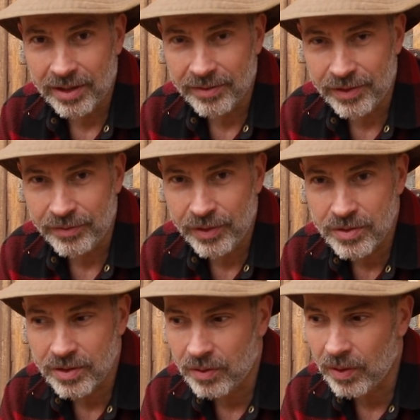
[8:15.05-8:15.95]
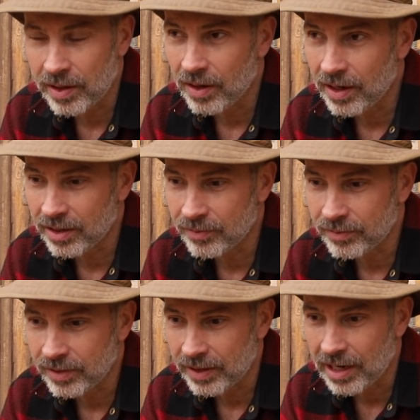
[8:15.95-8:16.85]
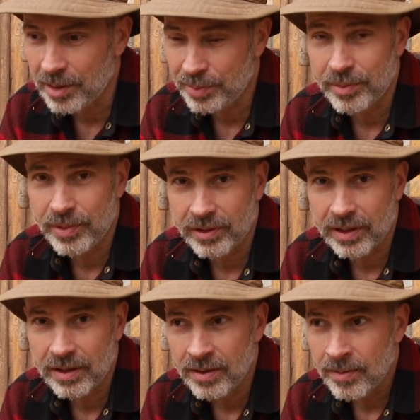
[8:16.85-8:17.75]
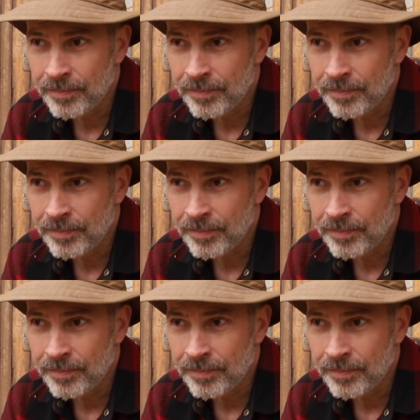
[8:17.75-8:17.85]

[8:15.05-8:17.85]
the views are quite high, and I'm really happy about that.